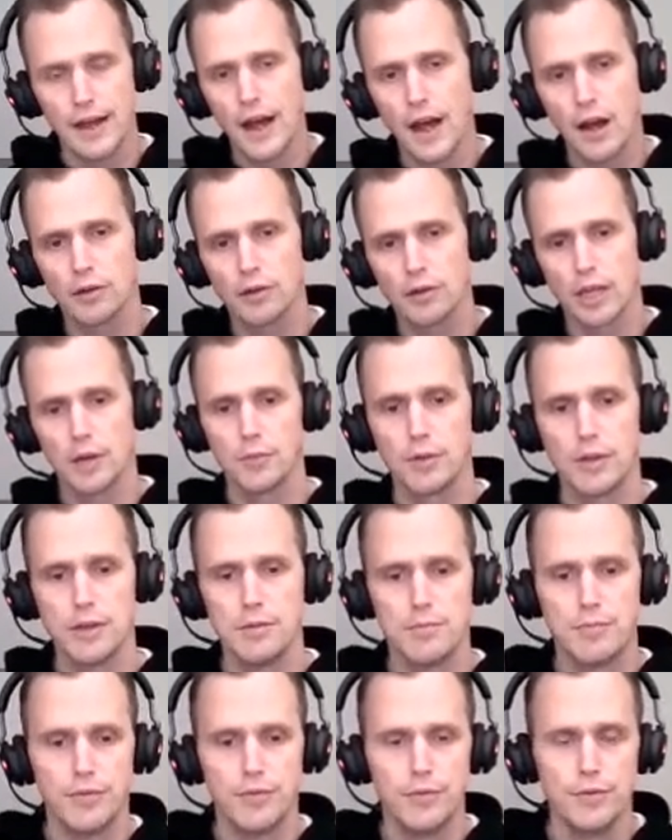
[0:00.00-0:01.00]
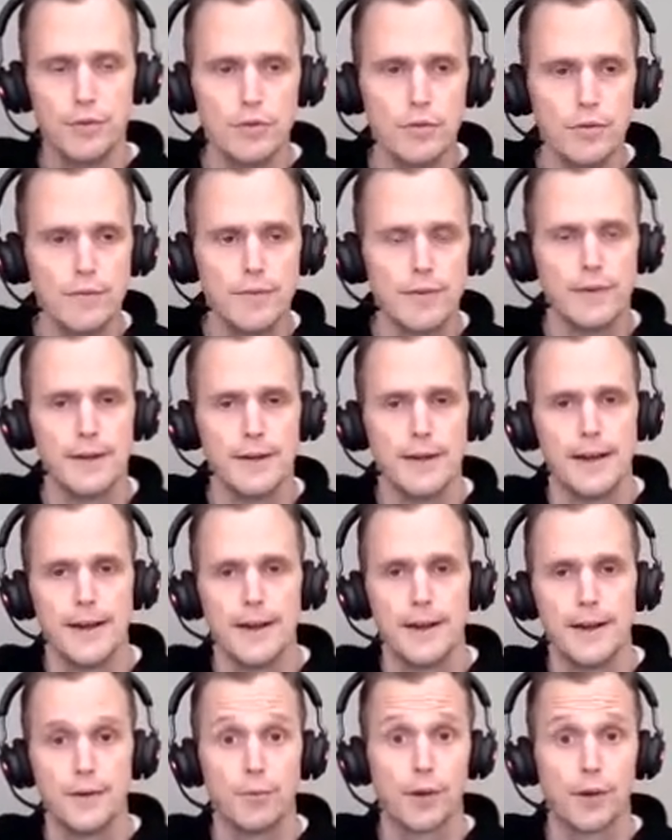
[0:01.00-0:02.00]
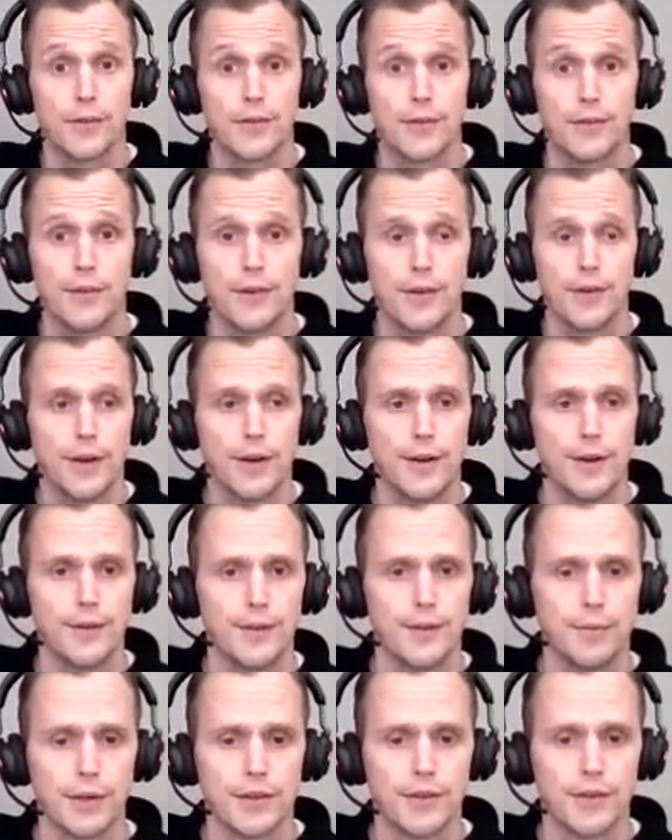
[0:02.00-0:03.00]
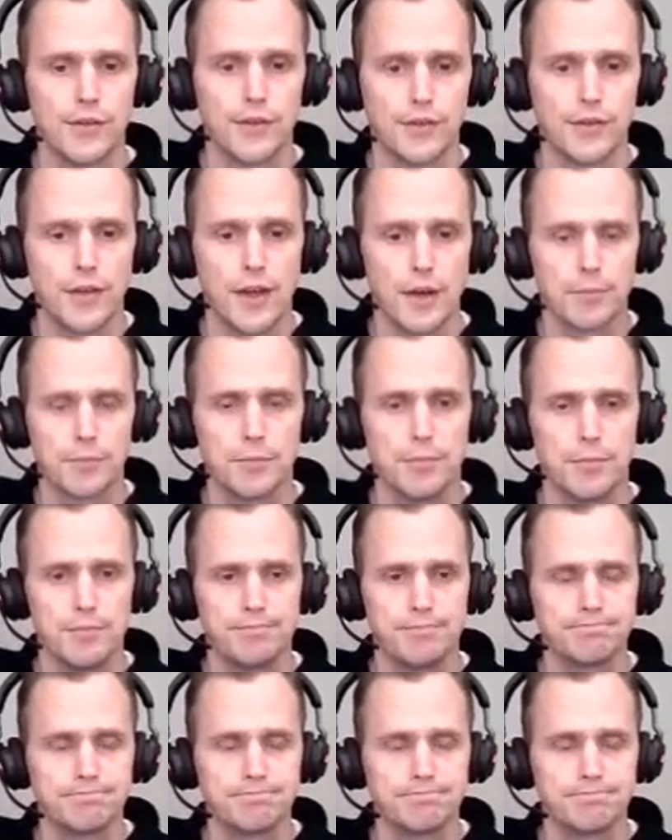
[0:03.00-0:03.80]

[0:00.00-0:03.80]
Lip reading: and how can we improve, and what's the steps?